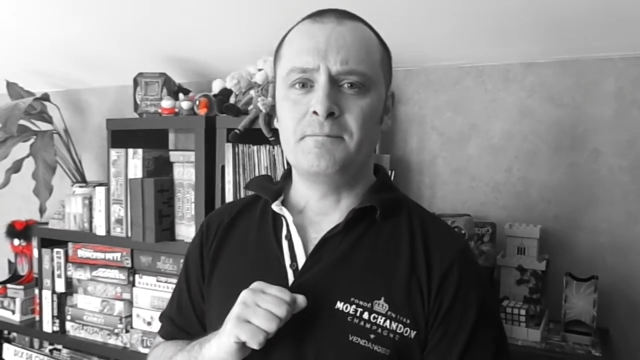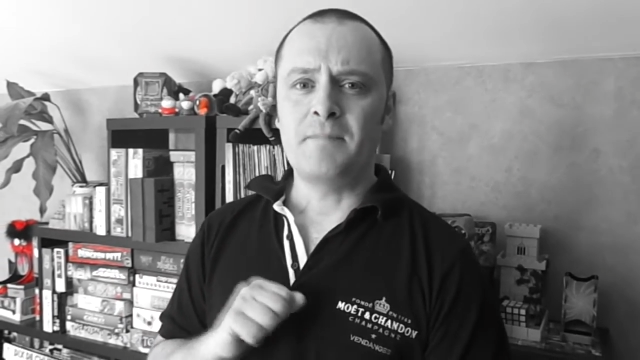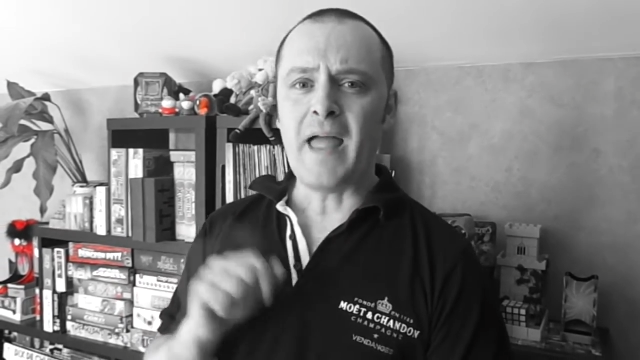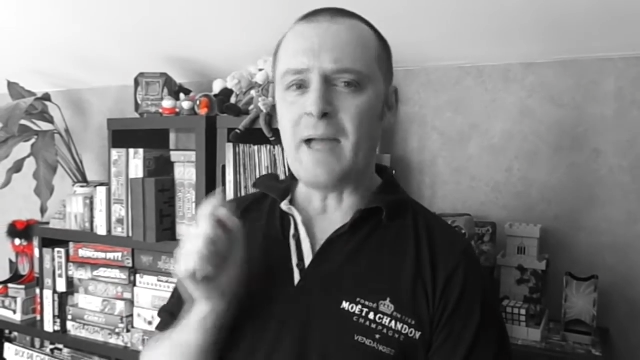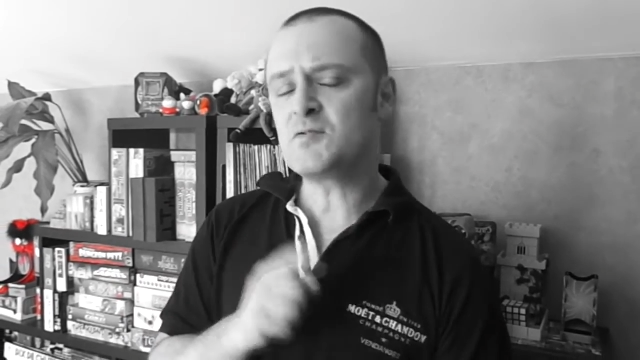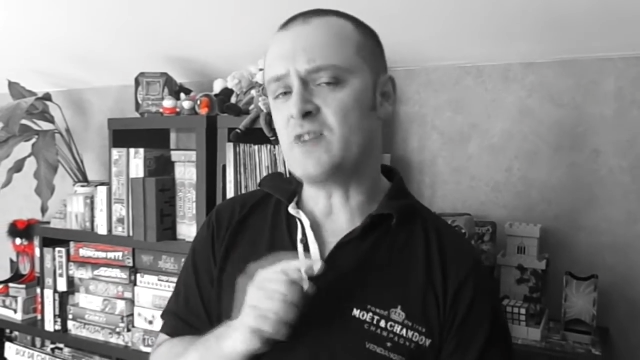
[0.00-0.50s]

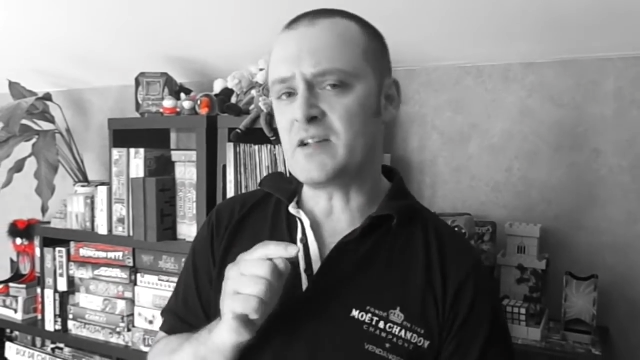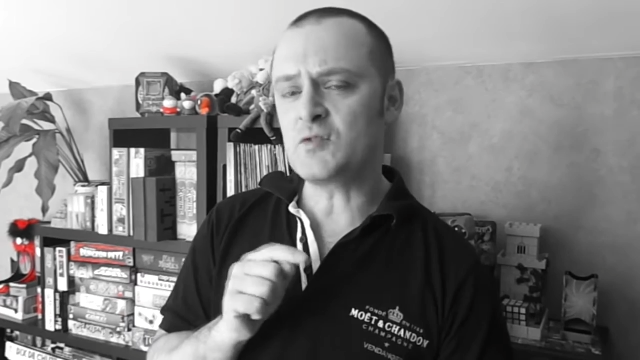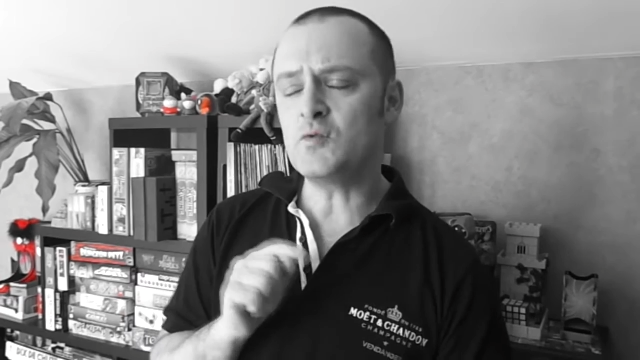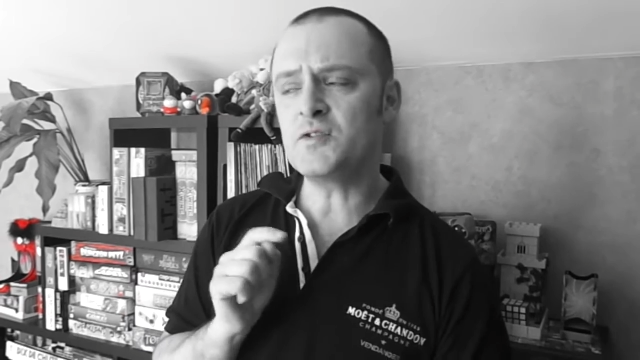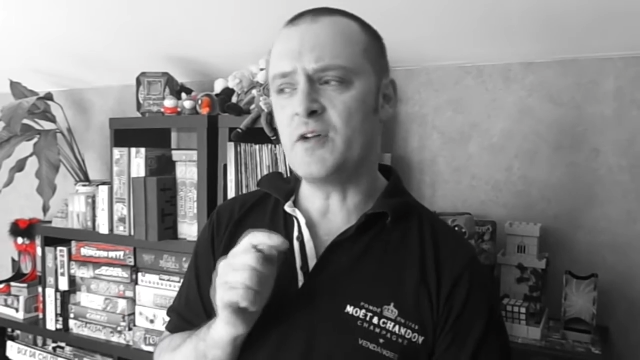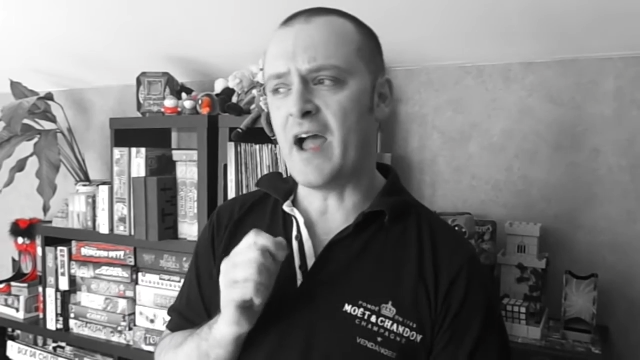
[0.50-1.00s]
Abstracts
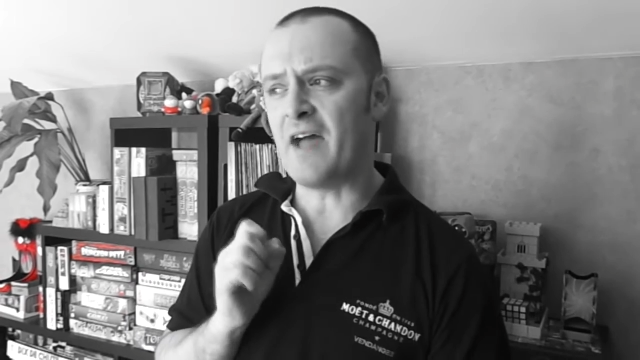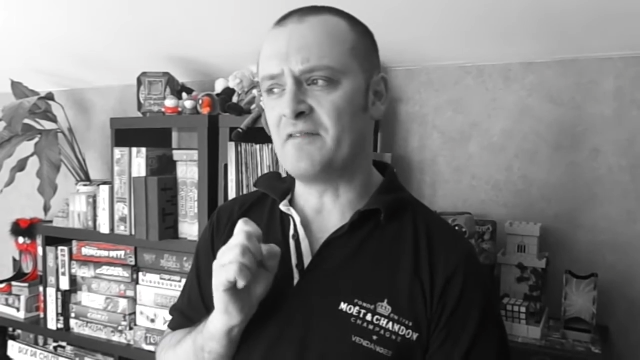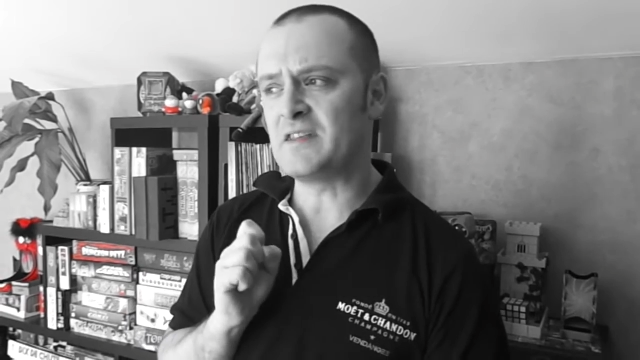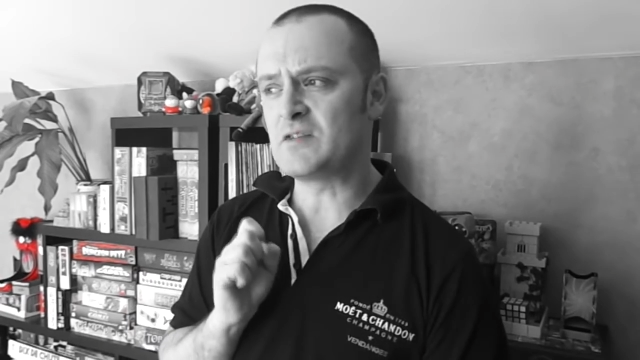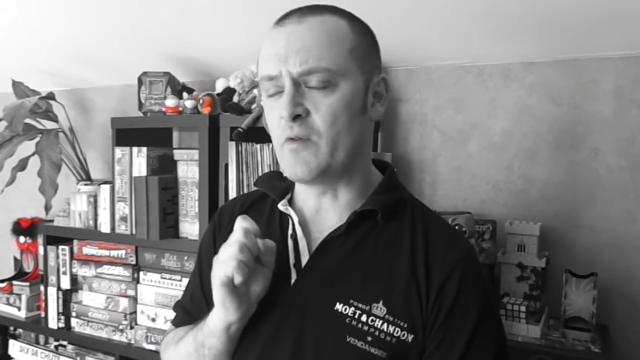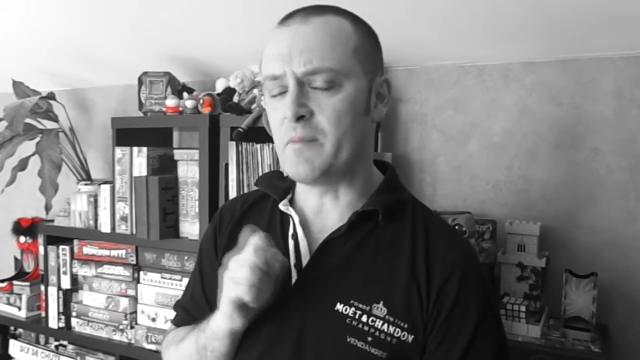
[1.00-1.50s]
also have
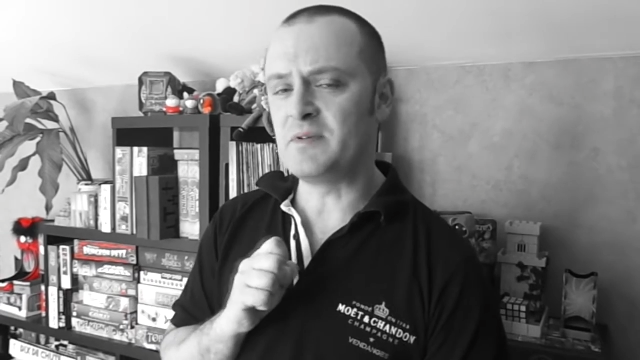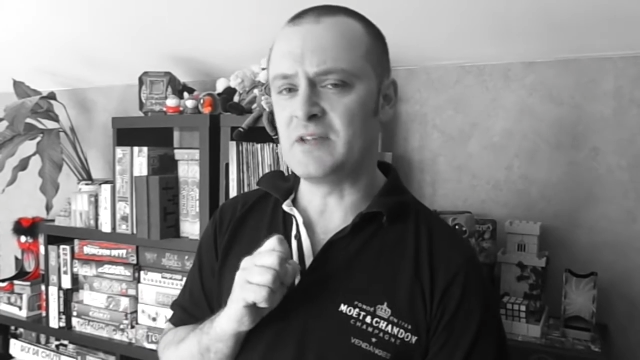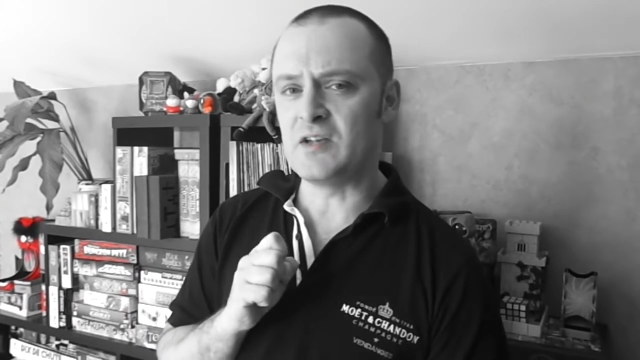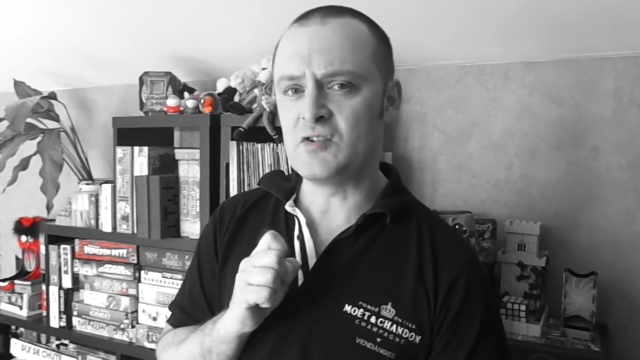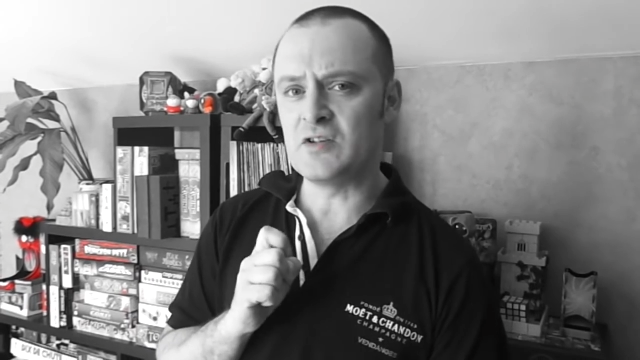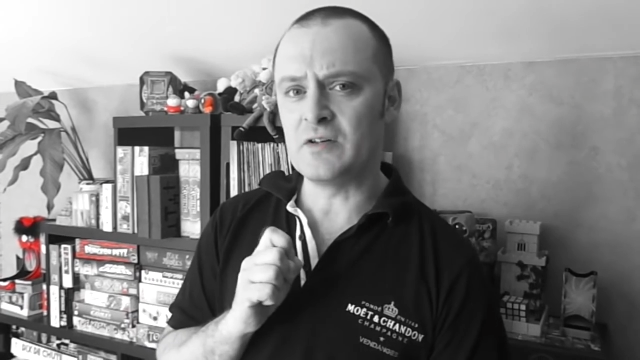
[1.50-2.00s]
this
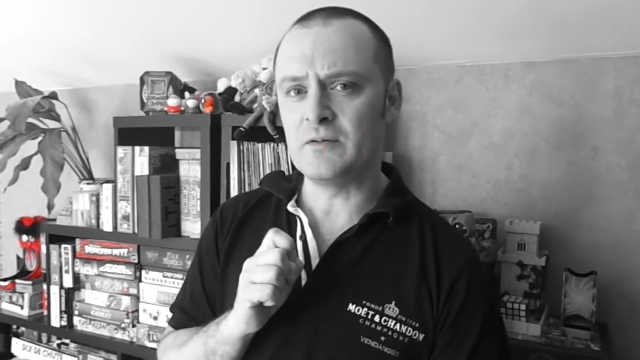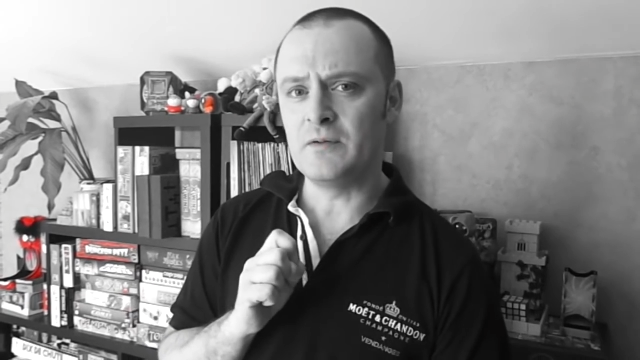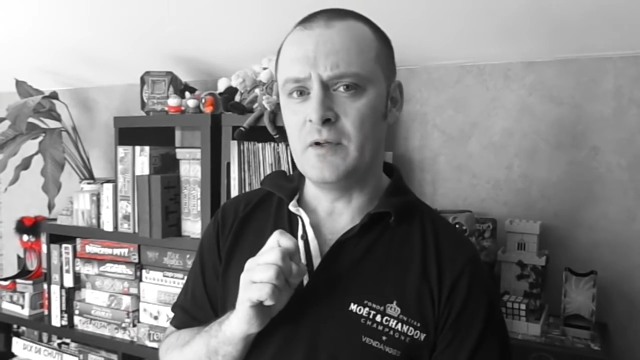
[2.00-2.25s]
reputation